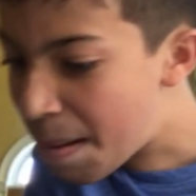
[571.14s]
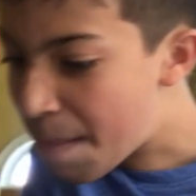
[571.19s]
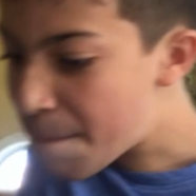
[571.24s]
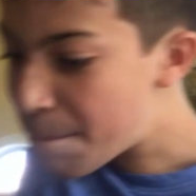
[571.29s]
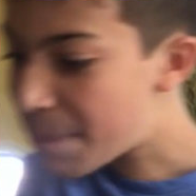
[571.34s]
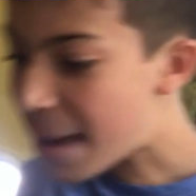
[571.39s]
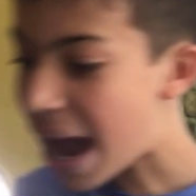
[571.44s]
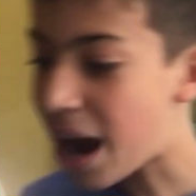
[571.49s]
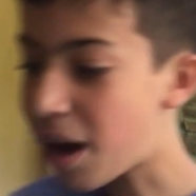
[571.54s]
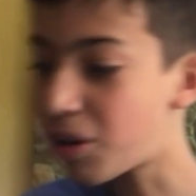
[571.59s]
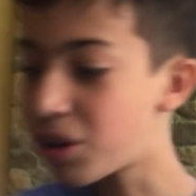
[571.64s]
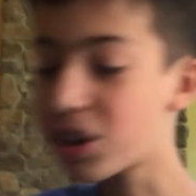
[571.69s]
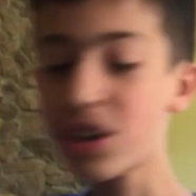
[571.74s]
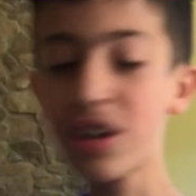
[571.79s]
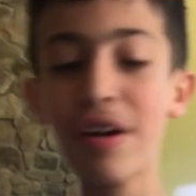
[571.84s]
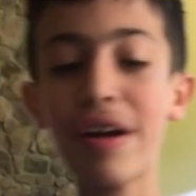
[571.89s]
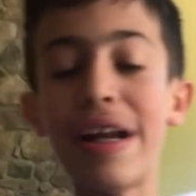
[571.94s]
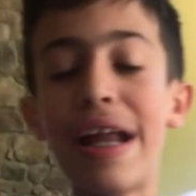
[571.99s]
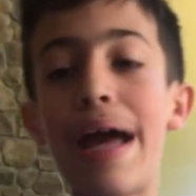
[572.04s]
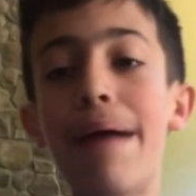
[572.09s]
powder
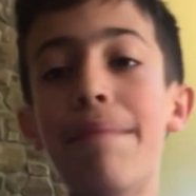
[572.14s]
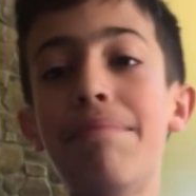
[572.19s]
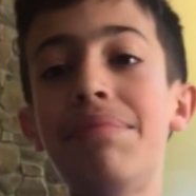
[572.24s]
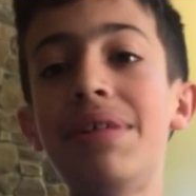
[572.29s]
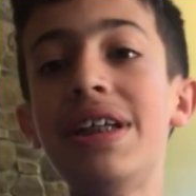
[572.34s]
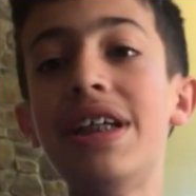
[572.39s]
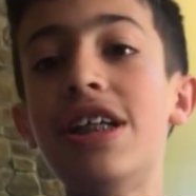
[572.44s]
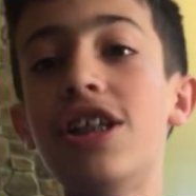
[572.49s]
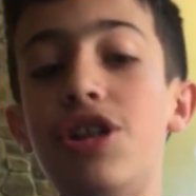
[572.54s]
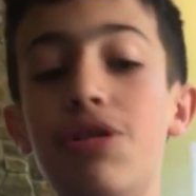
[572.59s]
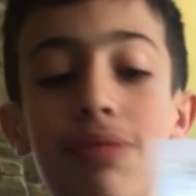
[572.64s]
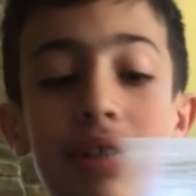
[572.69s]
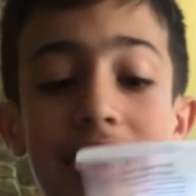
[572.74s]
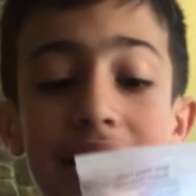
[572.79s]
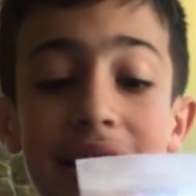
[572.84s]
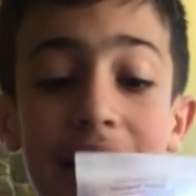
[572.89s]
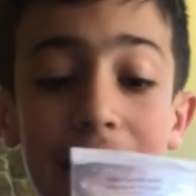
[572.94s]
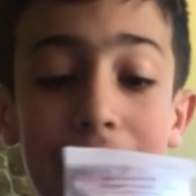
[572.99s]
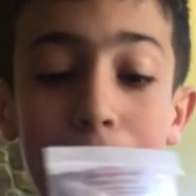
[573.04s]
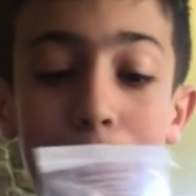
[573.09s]
and empty into a
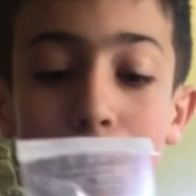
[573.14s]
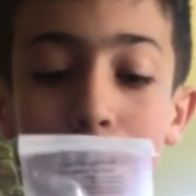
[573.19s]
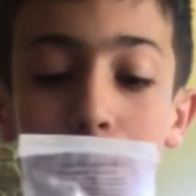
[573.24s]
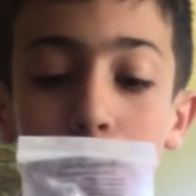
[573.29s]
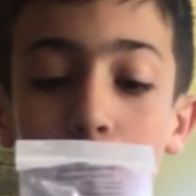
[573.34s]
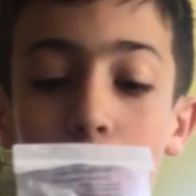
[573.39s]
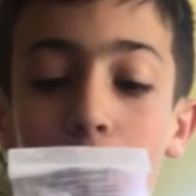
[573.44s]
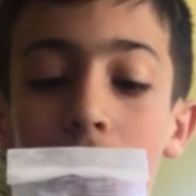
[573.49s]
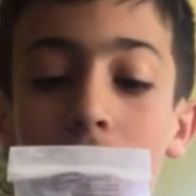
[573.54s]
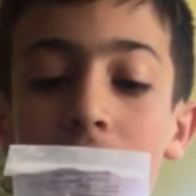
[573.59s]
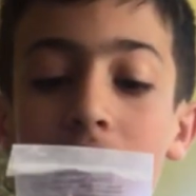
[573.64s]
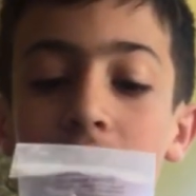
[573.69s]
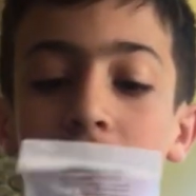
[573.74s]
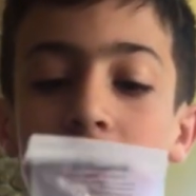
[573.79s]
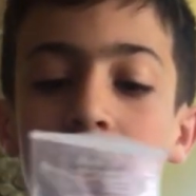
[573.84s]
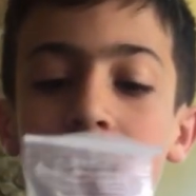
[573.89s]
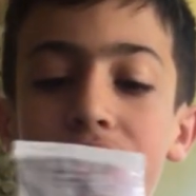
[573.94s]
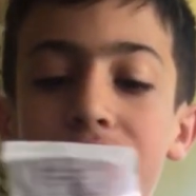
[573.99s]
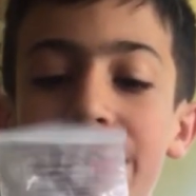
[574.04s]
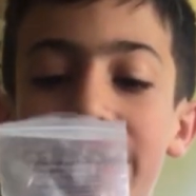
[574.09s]
second bowl.
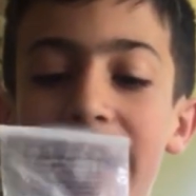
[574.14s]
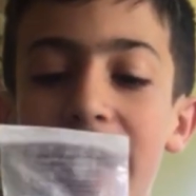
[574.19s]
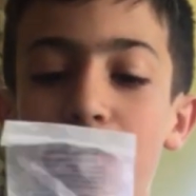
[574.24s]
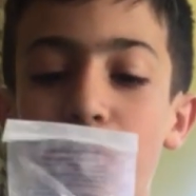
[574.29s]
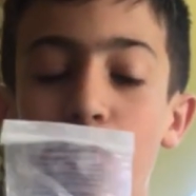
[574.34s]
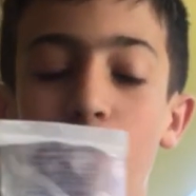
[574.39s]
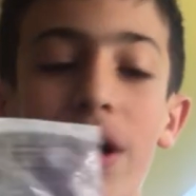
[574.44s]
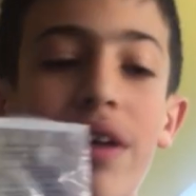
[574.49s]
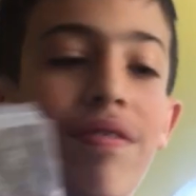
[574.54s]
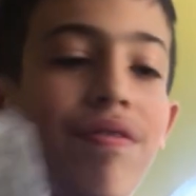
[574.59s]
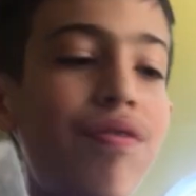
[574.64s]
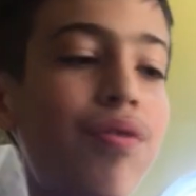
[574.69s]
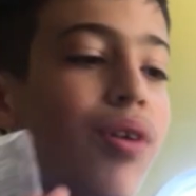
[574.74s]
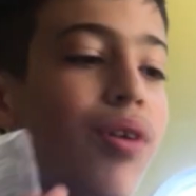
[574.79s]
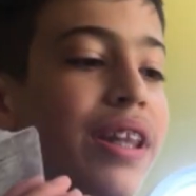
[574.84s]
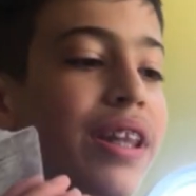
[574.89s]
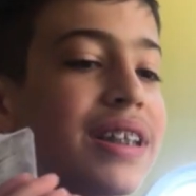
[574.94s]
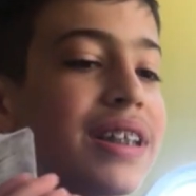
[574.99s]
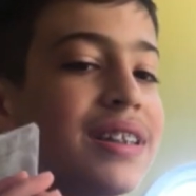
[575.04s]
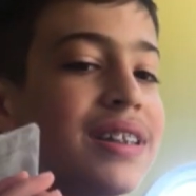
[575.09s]
So again,
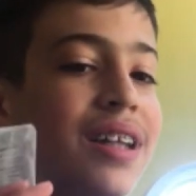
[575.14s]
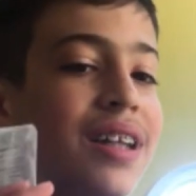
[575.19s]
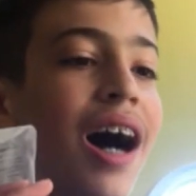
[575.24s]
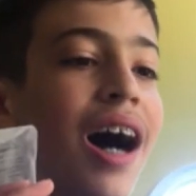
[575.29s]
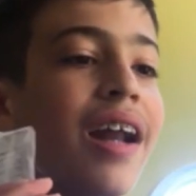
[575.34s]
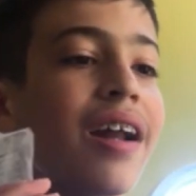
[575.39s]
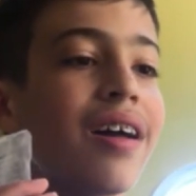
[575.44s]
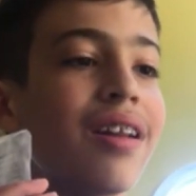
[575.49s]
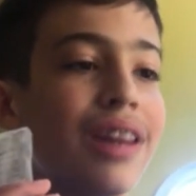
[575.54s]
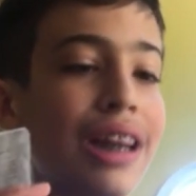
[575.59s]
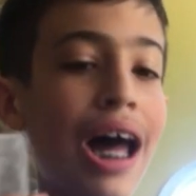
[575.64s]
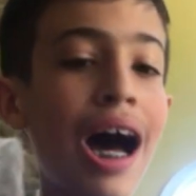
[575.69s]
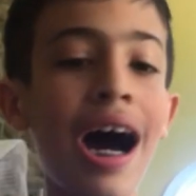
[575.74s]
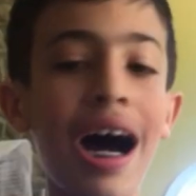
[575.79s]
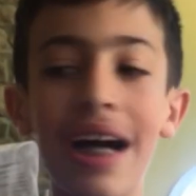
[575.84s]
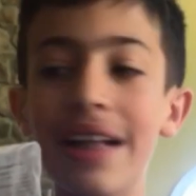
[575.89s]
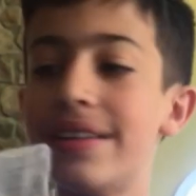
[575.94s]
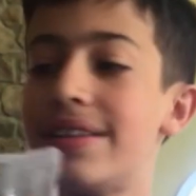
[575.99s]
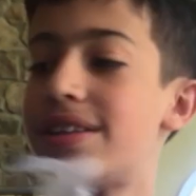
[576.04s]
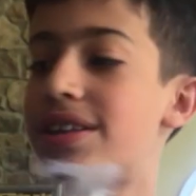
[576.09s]
1/4 is not a
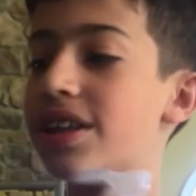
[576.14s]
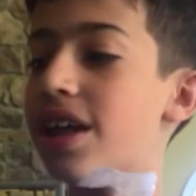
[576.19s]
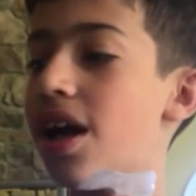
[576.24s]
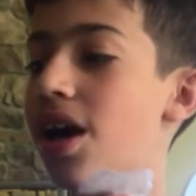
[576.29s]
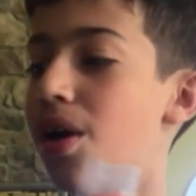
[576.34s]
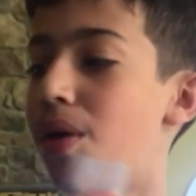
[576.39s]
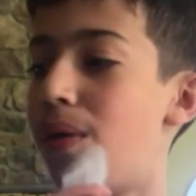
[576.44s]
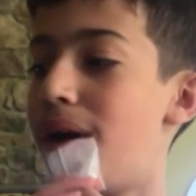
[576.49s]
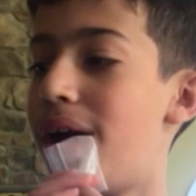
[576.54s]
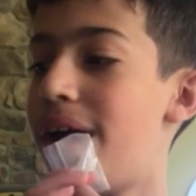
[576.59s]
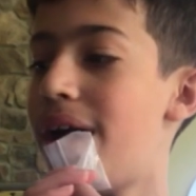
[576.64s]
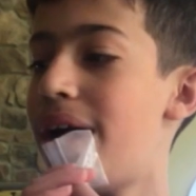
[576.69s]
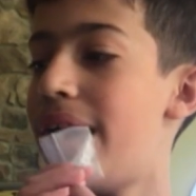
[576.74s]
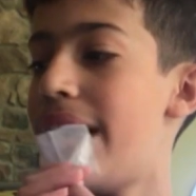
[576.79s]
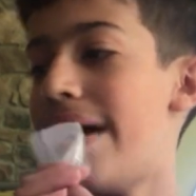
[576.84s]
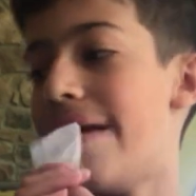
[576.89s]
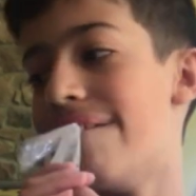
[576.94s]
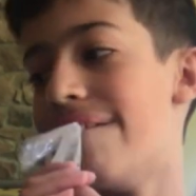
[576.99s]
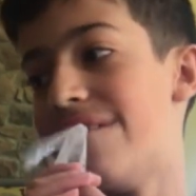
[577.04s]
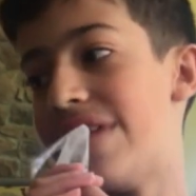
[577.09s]
lot. So
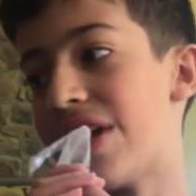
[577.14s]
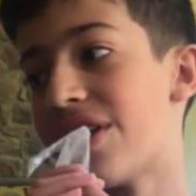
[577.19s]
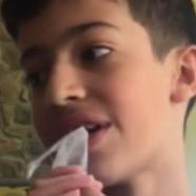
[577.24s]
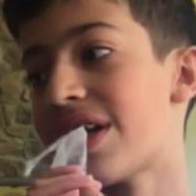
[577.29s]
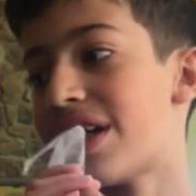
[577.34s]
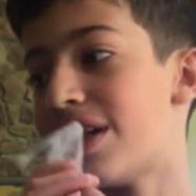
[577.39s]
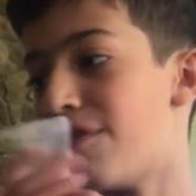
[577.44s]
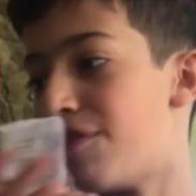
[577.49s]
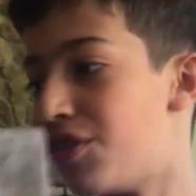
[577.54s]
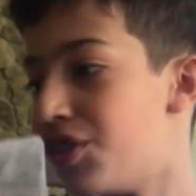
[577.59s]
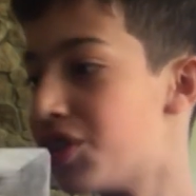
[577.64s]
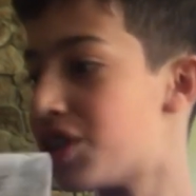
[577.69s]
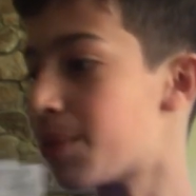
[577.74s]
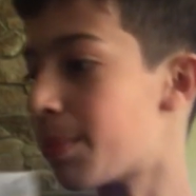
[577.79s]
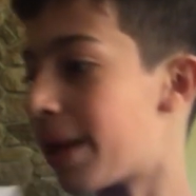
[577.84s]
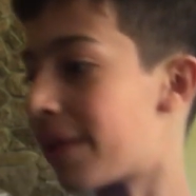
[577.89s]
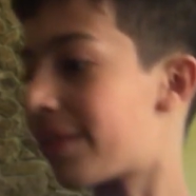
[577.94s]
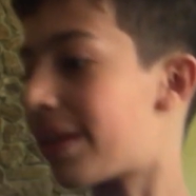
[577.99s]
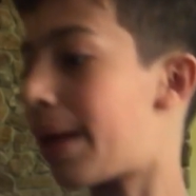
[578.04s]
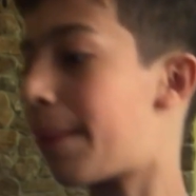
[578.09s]
I'm very confused
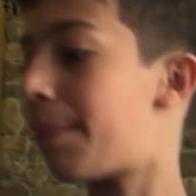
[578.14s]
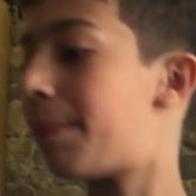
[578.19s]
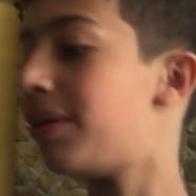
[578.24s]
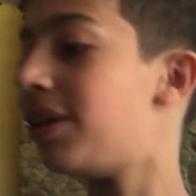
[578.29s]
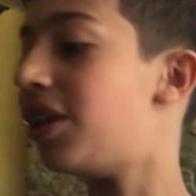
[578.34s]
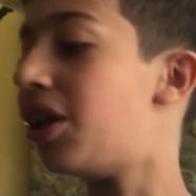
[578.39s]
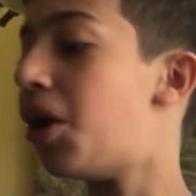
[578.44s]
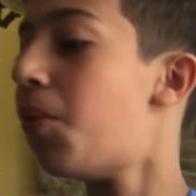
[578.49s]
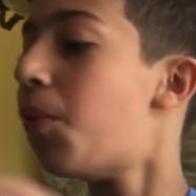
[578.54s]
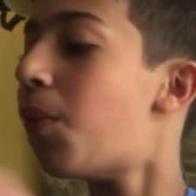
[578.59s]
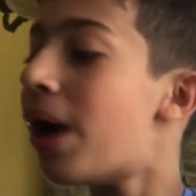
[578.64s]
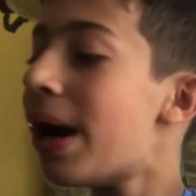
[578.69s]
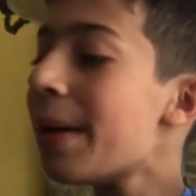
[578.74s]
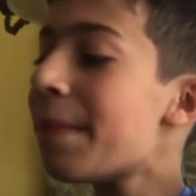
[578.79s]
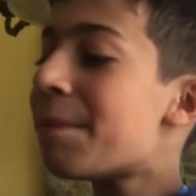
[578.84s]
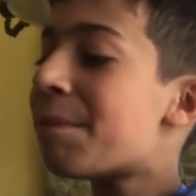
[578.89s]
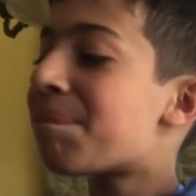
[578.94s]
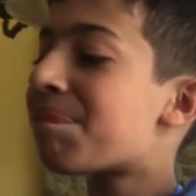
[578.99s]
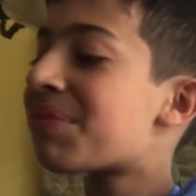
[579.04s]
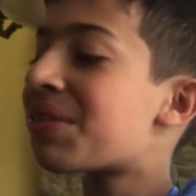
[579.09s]
about that, but you know what?
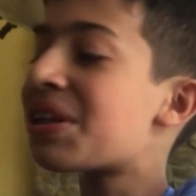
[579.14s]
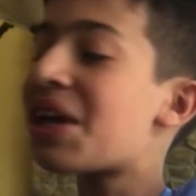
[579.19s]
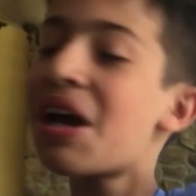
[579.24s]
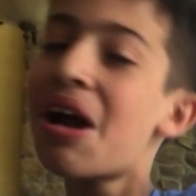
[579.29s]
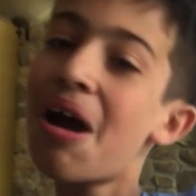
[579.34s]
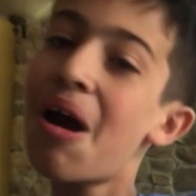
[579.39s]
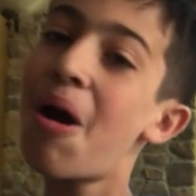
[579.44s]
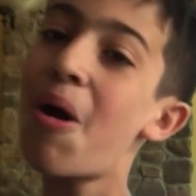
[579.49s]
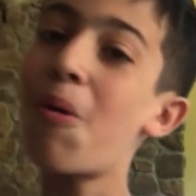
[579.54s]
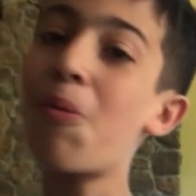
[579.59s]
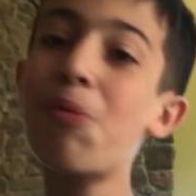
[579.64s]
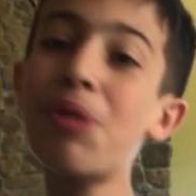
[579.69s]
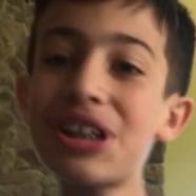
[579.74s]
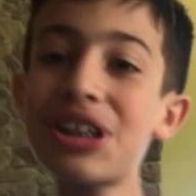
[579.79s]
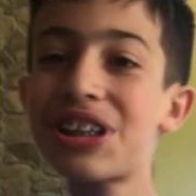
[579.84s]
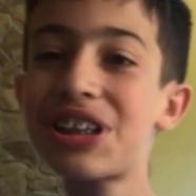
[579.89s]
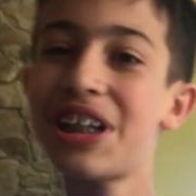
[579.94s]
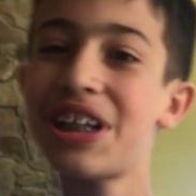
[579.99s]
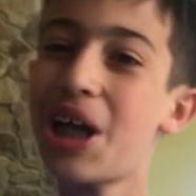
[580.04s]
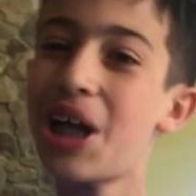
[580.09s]
We're
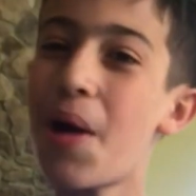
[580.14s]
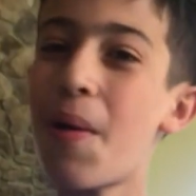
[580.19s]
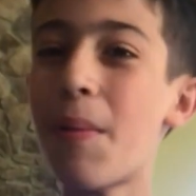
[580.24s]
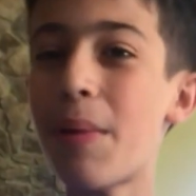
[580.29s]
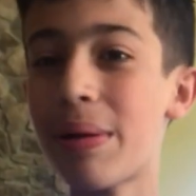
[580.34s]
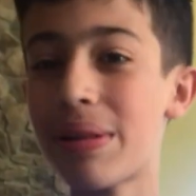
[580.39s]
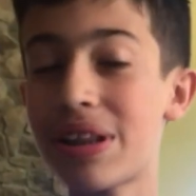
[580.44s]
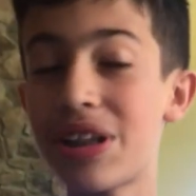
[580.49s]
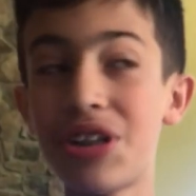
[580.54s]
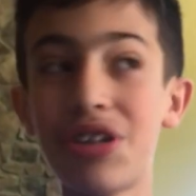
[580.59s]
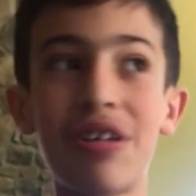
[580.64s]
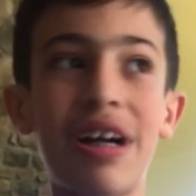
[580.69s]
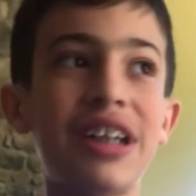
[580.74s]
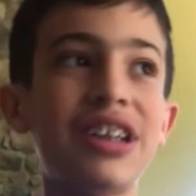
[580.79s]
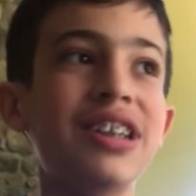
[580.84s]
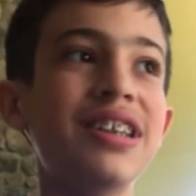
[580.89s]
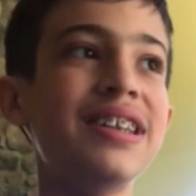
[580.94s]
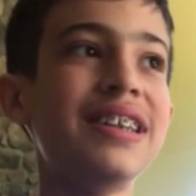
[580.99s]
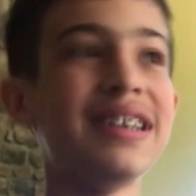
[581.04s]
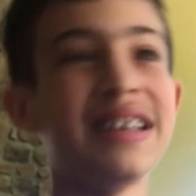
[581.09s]
just gonna go what the
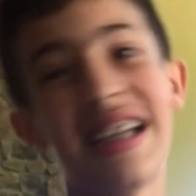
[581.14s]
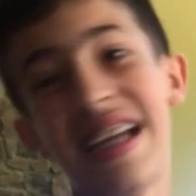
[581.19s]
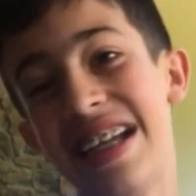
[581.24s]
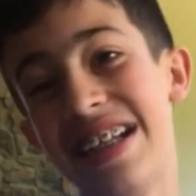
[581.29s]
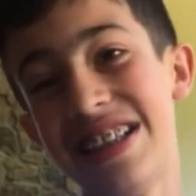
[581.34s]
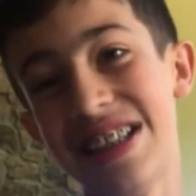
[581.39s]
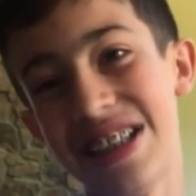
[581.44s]
directions say to